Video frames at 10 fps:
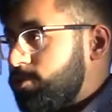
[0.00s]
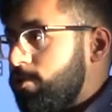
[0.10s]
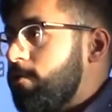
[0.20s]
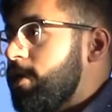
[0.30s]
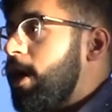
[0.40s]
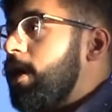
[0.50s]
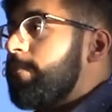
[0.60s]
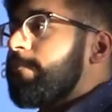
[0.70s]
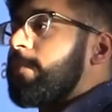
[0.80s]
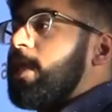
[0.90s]
drone guy,
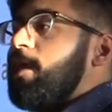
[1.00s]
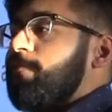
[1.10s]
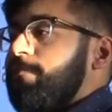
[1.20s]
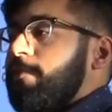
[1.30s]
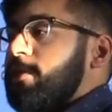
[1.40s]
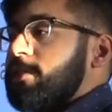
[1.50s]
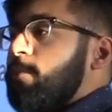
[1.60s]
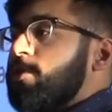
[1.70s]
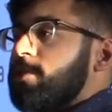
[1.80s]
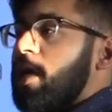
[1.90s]
if
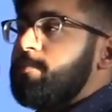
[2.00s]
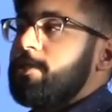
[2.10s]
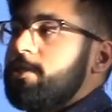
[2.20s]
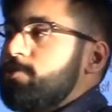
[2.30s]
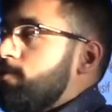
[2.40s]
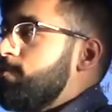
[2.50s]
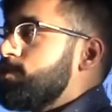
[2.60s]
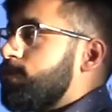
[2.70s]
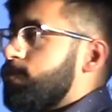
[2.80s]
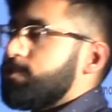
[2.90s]
someone types in
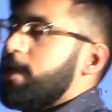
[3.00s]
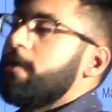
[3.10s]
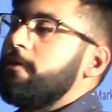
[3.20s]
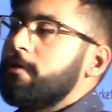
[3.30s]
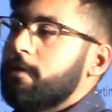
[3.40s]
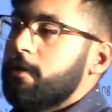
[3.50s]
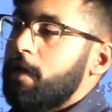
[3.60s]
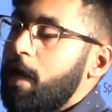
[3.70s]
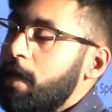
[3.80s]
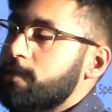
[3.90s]
drones for sale,
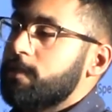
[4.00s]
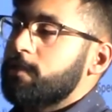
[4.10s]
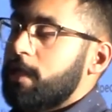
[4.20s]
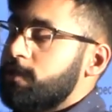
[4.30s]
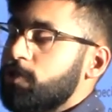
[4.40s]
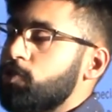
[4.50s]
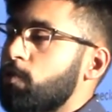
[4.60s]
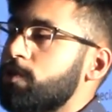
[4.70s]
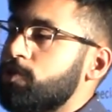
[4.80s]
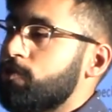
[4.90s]
it's a
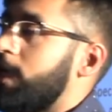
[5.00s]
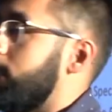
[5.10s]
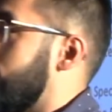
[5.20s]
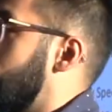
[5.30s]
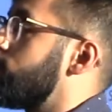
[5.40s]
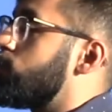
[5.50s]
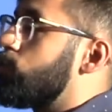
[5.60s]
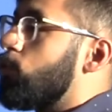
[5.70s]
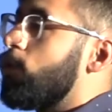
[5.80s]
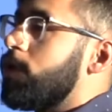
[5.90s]
short string. It's a
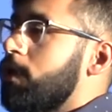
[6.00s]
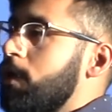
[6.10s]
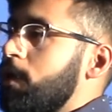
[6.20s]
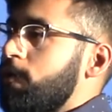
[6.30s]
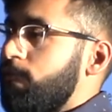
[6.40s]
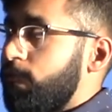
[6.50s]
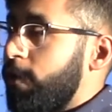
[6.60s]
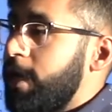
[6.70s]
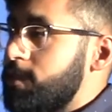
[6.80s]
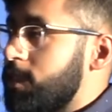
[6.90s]
short
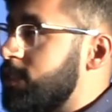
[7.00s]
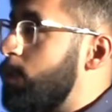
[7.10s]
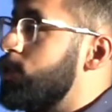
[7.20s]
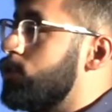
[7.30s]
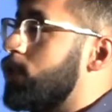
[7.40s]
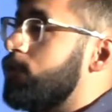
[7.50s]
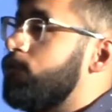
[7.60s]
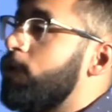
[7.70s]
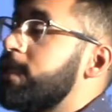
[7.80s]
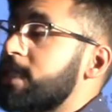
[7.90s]
phrase that someone's looking
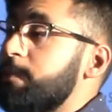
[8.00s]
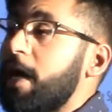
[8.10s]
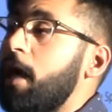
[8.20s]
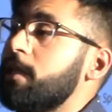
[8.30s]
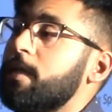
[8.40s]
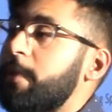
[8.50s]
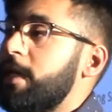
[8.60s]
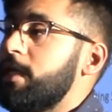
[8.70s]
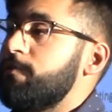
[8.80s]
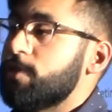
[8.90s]
for, and it's going to be highly
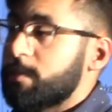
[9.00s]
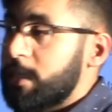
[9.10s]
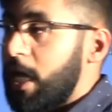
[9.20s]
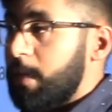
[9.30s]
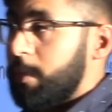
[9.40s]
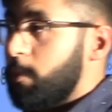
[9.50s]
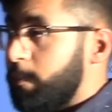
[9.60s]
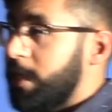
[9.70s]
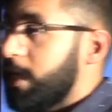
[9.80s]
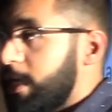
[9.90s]
competitive. There's going to be a lot of people
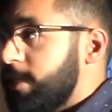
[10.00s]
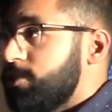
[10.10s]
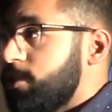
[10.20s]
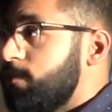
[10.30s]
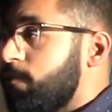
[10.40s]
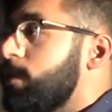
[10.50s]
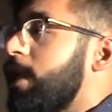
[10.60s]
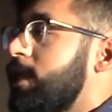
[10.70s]
bidding against you for that